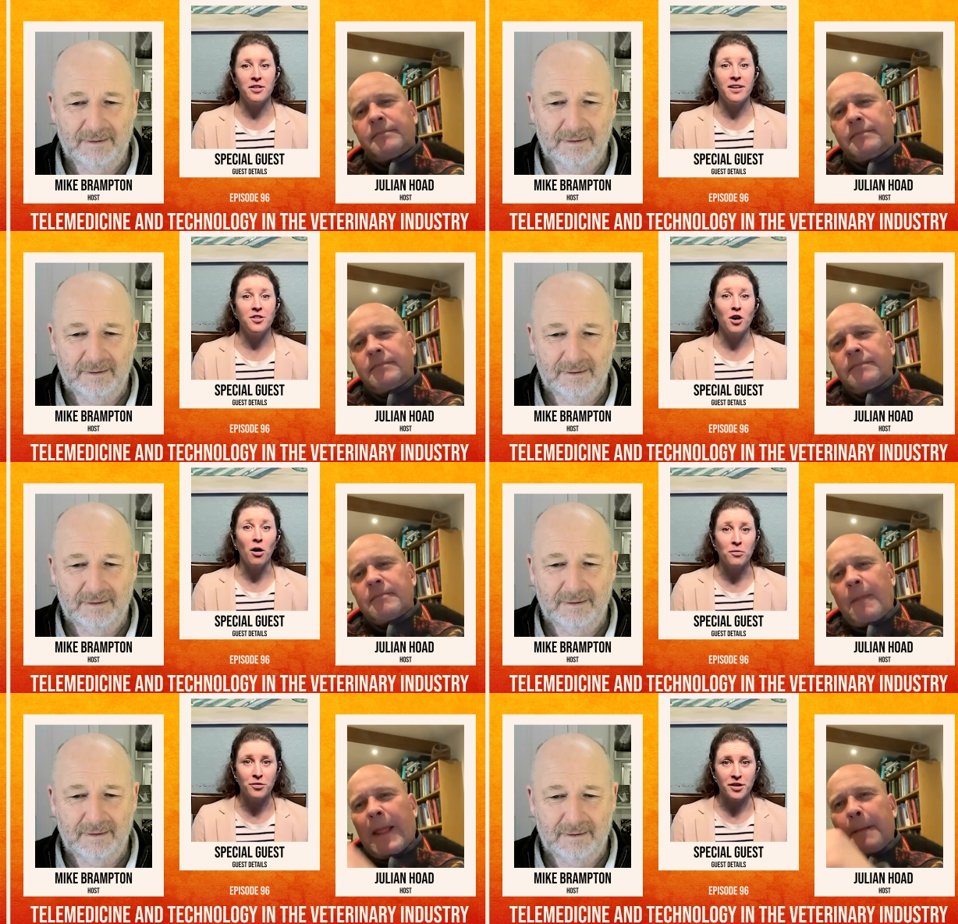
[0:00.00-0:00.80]
Speaker 1: need
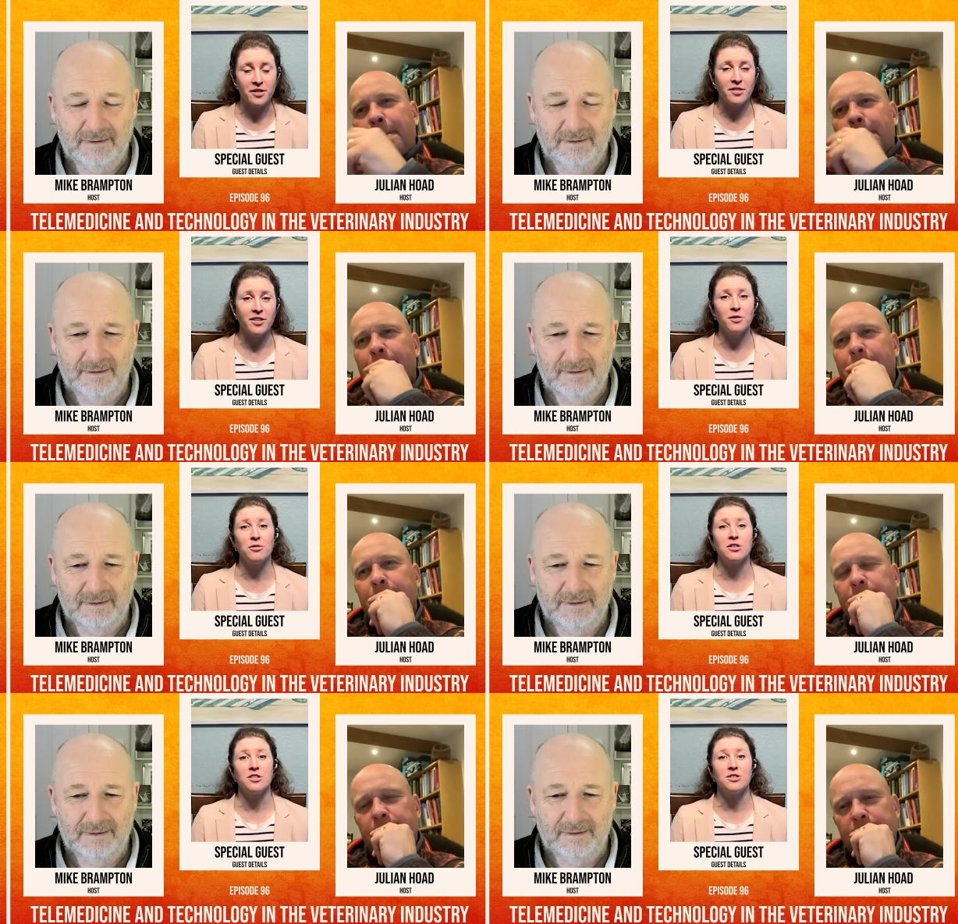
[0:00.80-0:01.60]
confidence in
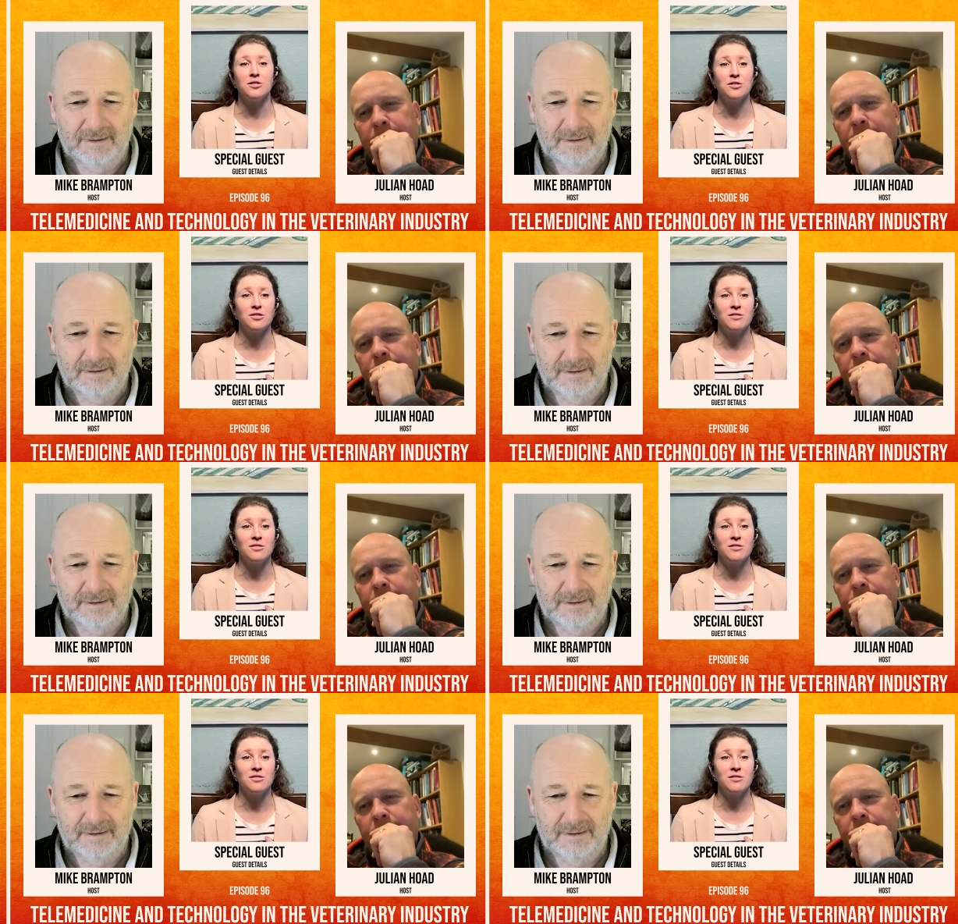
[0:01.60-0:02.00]
order to